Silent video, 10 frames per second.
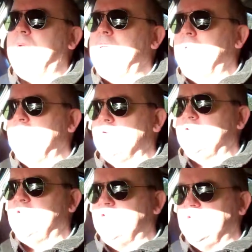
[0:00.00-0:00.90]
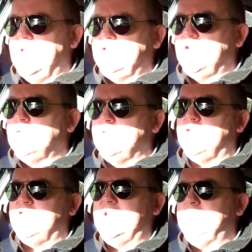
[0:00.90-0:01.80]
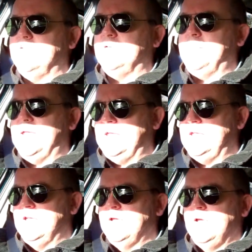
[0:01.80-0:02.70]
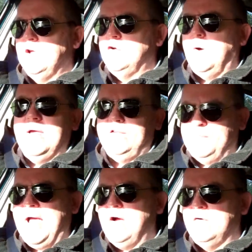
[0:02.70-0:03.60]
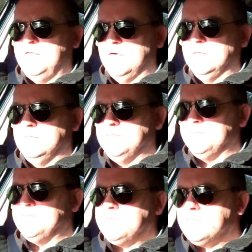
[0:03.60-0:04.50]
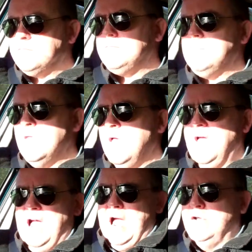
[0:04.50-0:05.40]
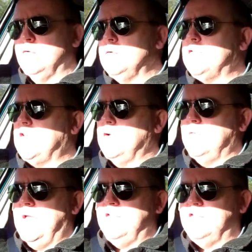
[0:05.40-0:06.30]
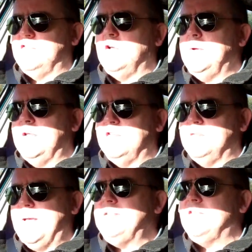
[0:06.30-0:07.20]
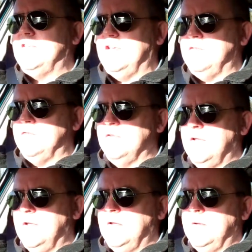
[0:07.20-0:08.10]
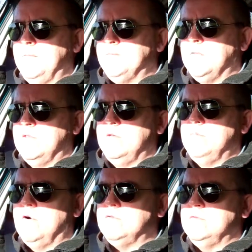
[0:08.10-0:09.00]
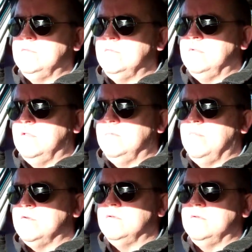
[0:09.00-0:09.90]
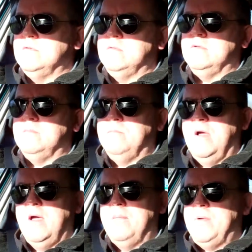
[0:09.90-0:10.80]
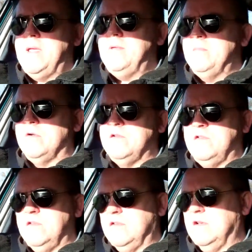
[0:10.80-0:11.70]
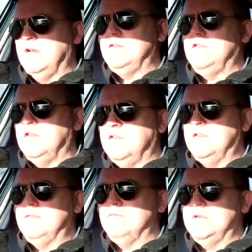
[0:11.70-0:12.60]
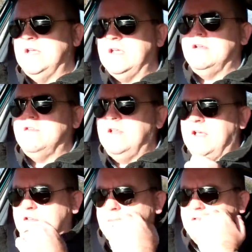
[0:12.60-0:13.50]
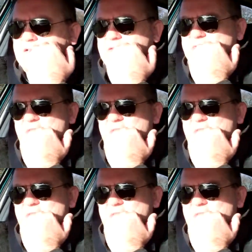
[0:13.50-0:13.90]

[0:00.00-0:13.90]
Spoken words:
baby monitors, and they don't seem to be quite as powerful. And also, they're so expensive. The modern baby monitors are just ridiculously expensive.